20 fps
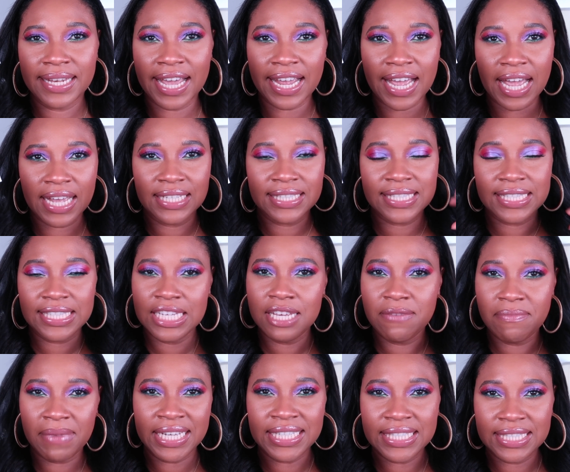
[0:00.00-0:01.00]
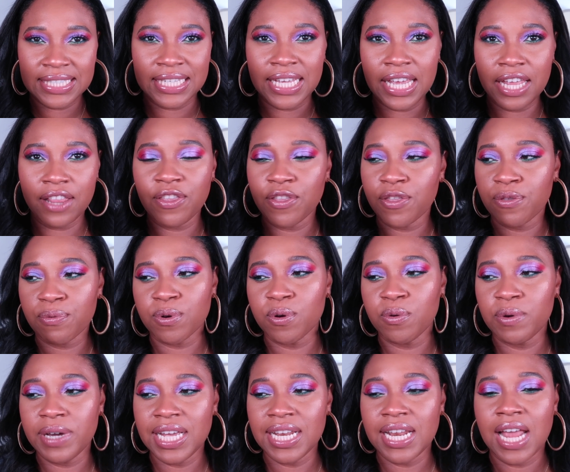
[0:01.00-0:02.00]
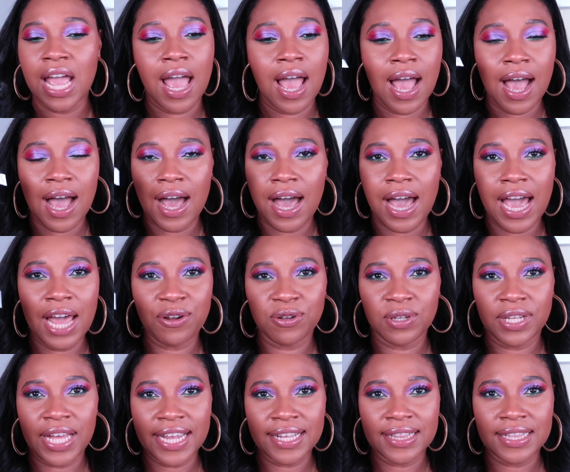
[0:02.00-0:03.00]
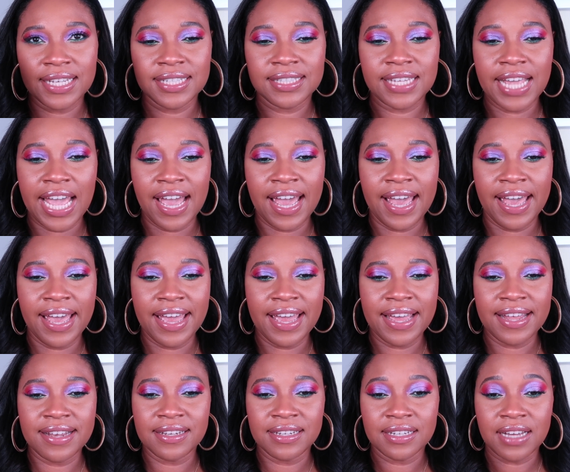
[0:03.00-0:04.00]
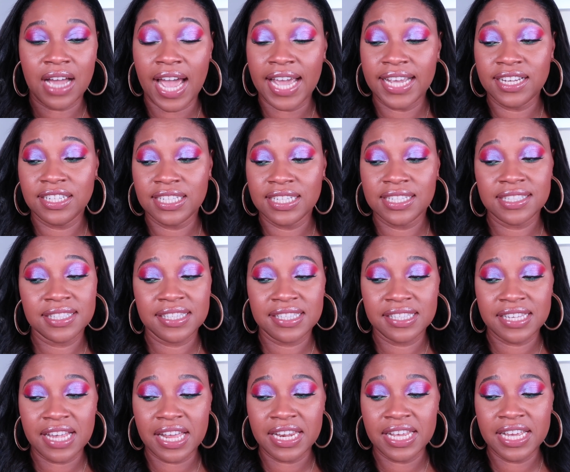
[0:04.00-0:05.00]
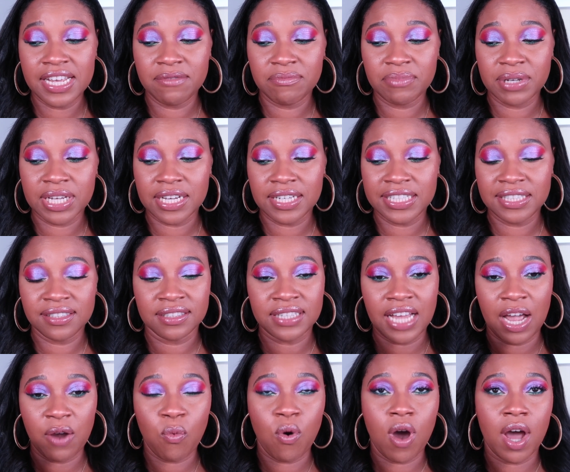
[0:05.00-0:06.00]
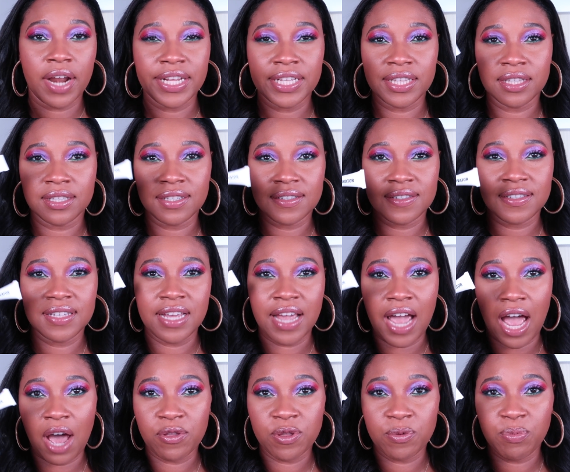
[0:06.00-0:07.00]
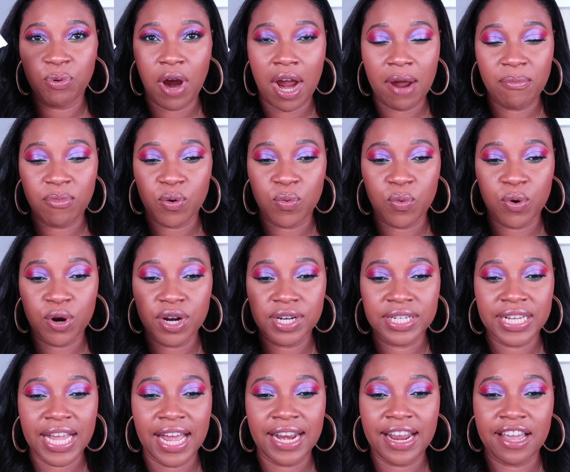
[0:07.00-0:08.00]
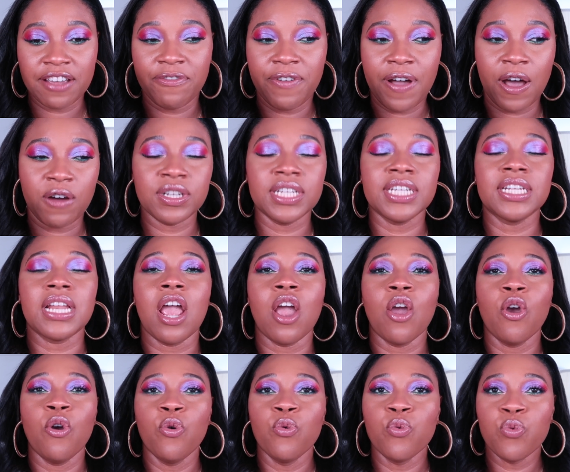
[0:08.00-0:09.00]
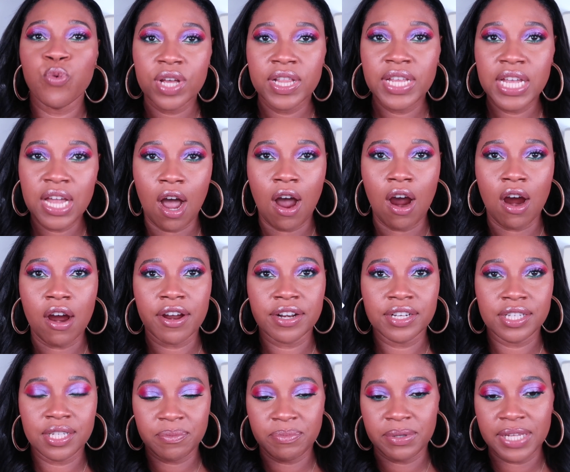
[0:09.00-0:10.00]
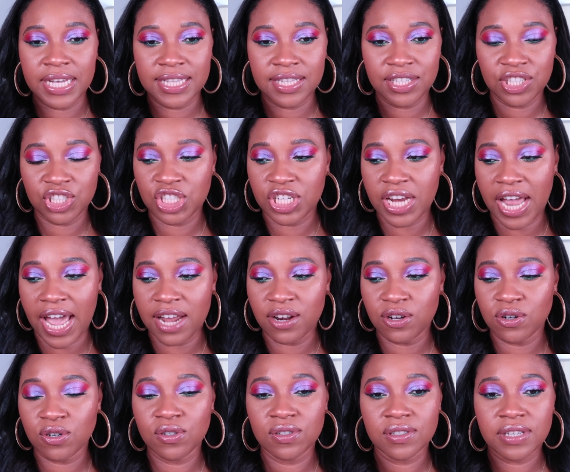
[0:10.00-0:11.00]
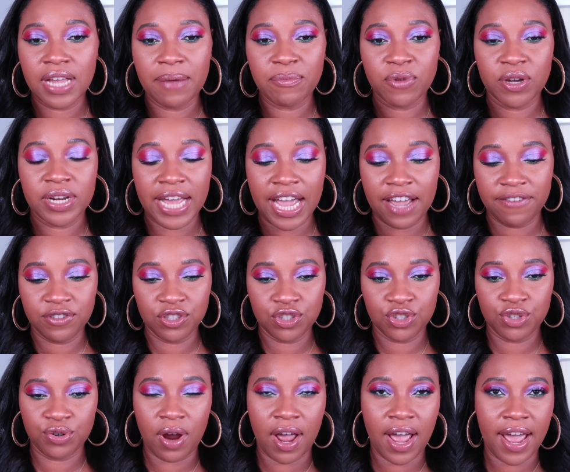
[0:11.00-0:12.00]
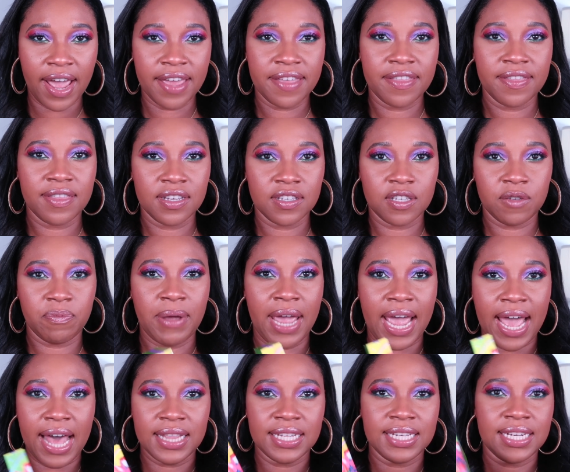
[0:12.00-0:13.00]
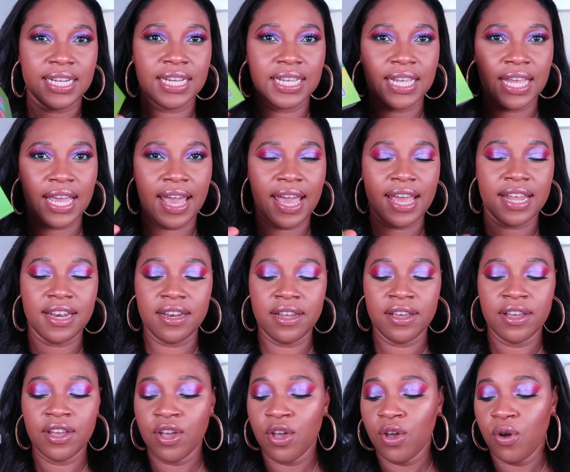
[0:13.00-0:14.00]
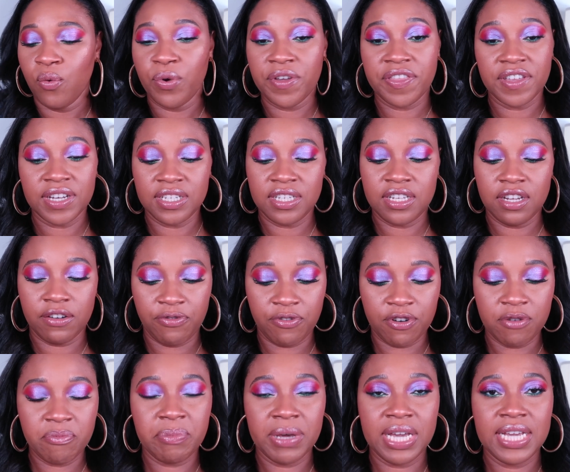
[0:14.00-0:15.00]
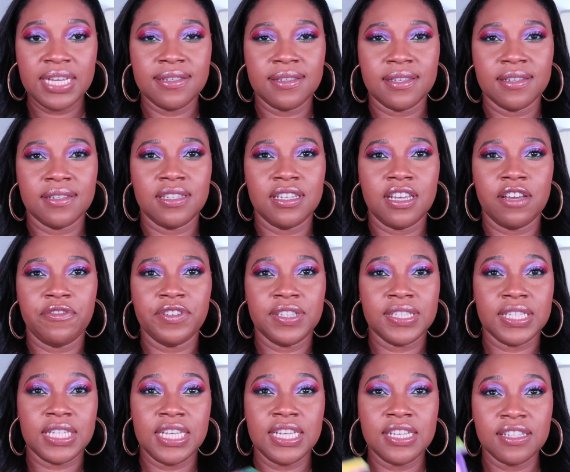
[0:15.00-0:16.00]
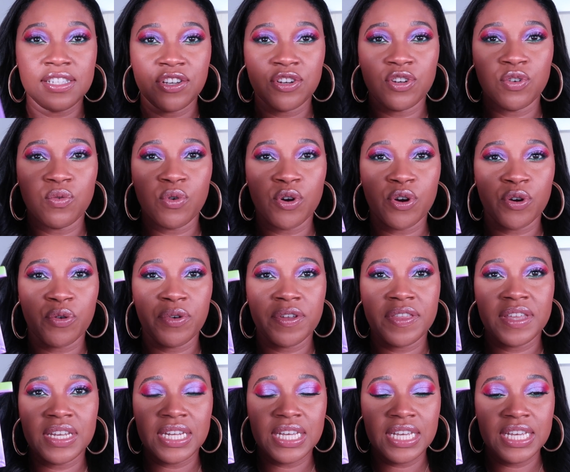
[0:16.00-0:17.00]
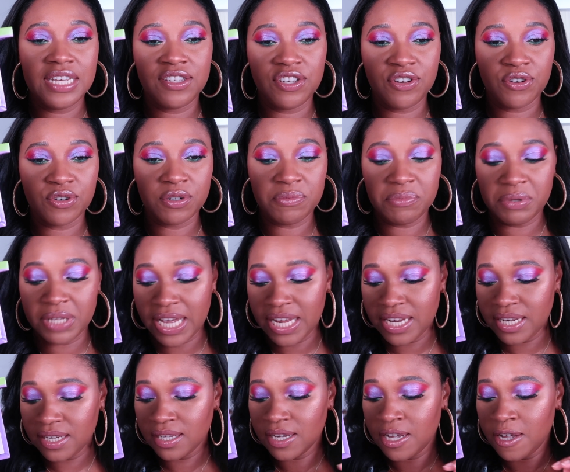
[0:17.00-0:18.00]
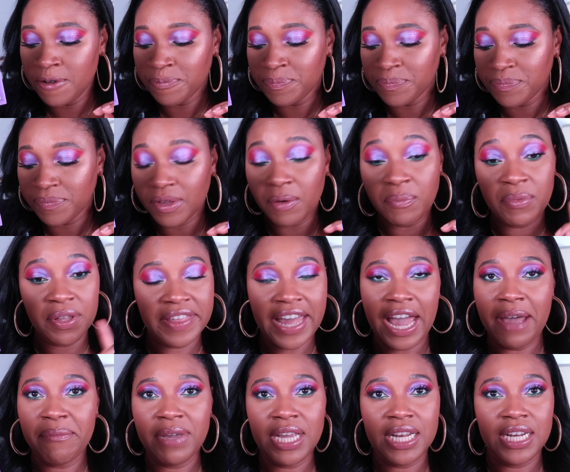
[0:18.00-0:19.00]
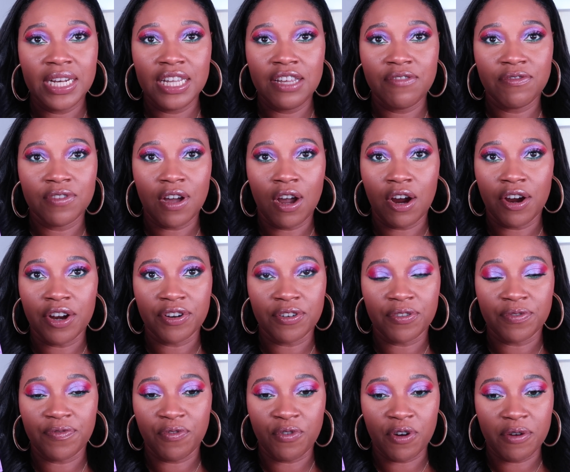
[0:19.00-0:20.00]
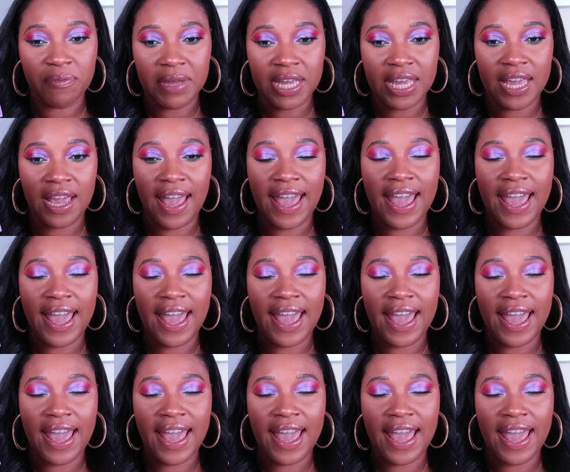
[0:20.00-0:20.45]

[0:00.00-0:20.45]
Like, I could see my skin through it. I don't like this, and I didn't set it because I wanted to see how the primer worked, and I found it really hard to blend the shadows. I'm gonna to try this palette again with a different base to see if it's easier to work with and easier to blend, but that made it even harder for me.